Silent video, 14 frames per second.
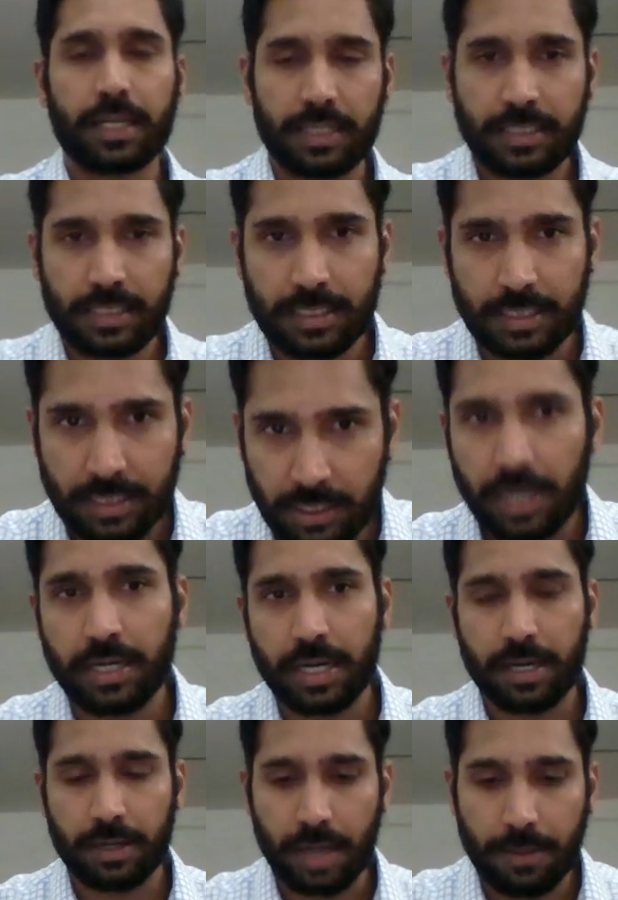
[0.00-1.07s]
This is a string
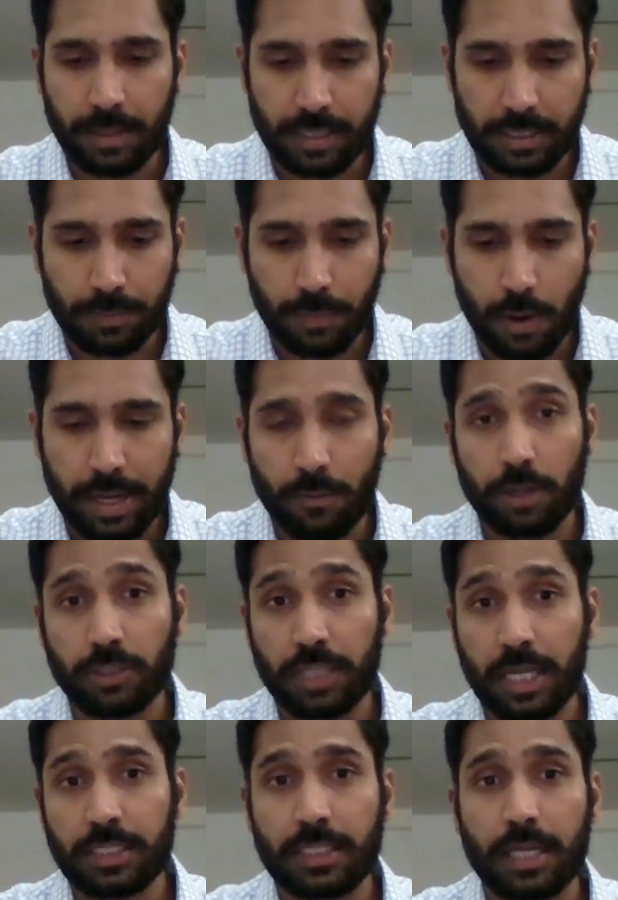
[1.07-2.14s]
data type at this point. I want
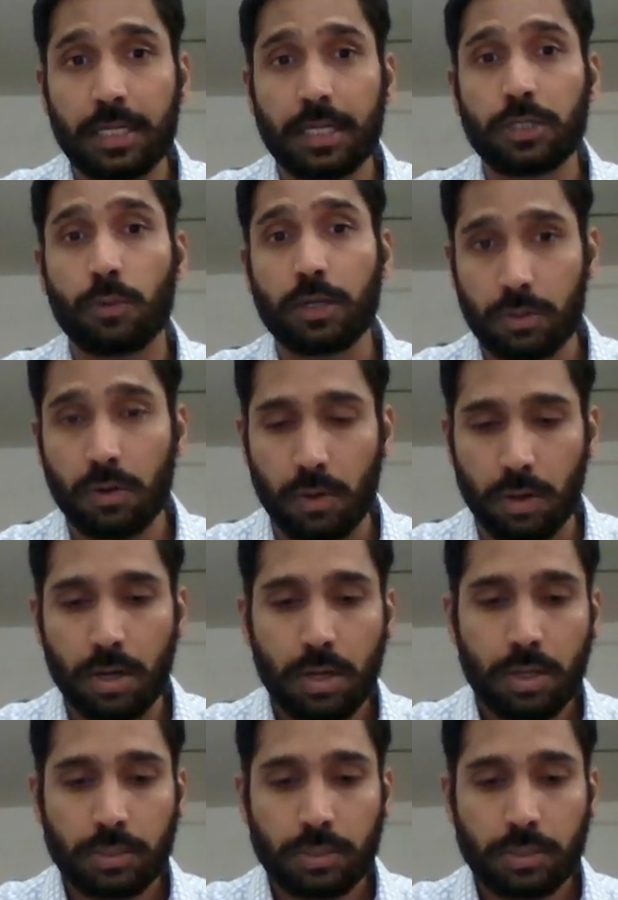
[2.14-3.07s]
to change that into a score.